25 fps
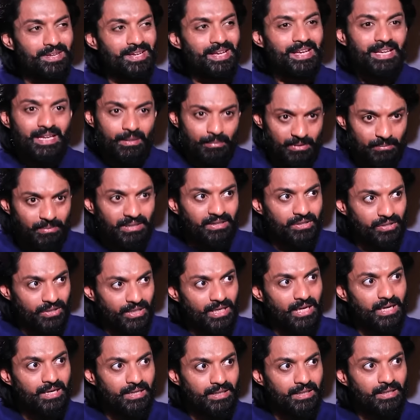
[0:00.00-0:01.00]
Yeah, but my 300,
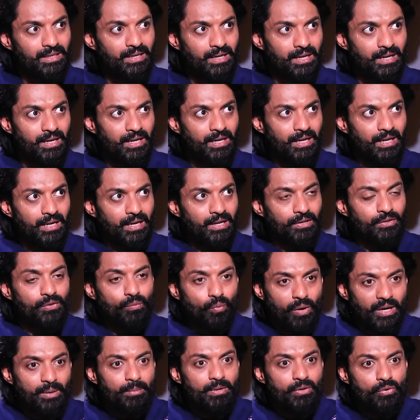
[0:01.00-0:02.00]
yeah. So
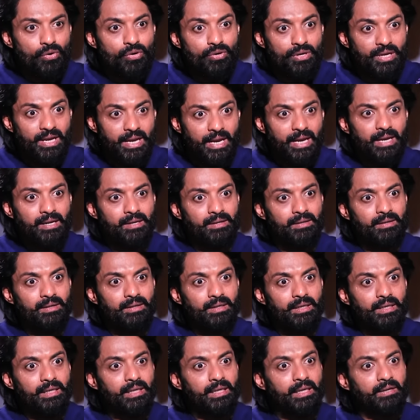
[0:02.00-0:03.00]
what am I going to gain?
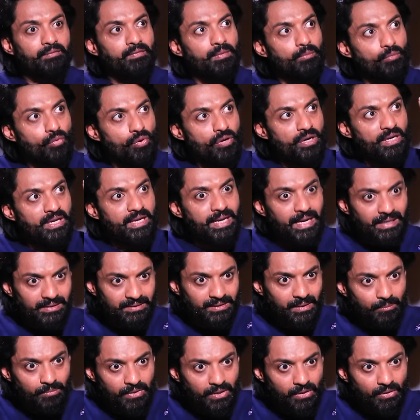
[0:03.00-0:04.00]
Yeah. If I'm going to get
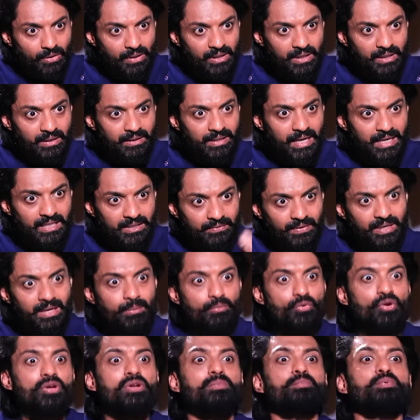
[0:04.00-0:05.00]
something only, that is when I'm
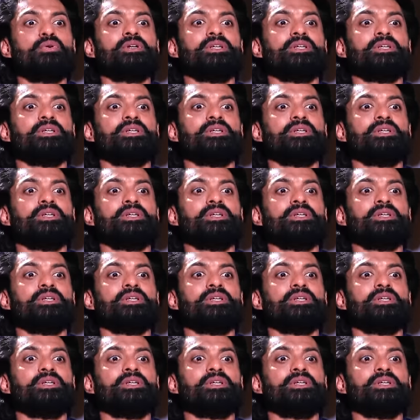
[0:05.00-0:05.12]
going to put in.